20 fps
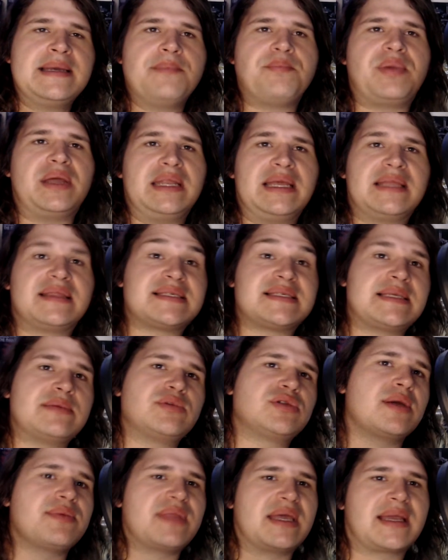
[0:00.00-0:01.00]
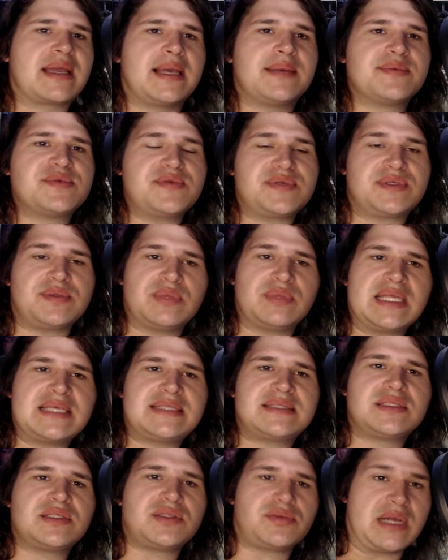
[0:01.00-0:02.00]
But at the same time, that comes with some
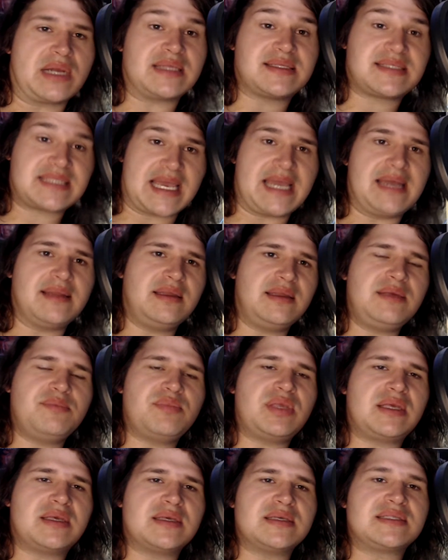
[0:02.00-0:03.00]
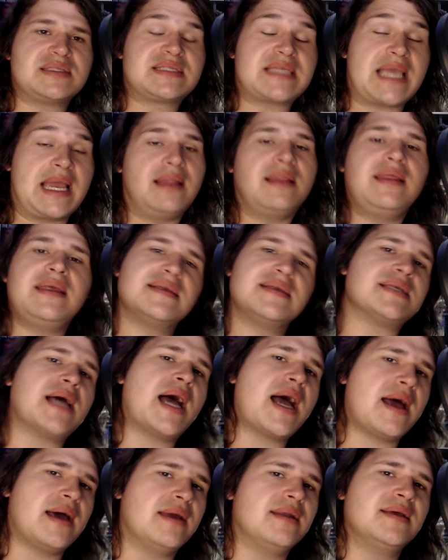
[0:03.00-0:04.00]
lessons around scaling, because scaling is
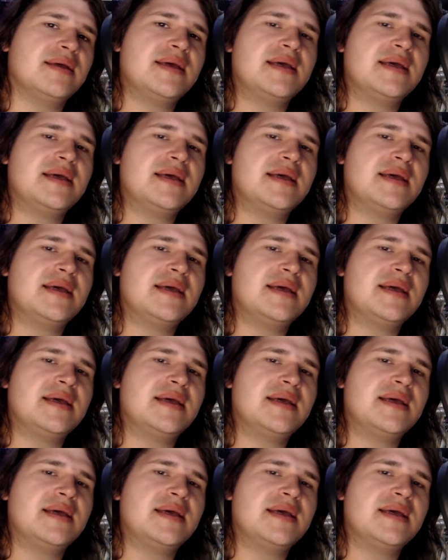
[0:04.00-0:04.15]
hard.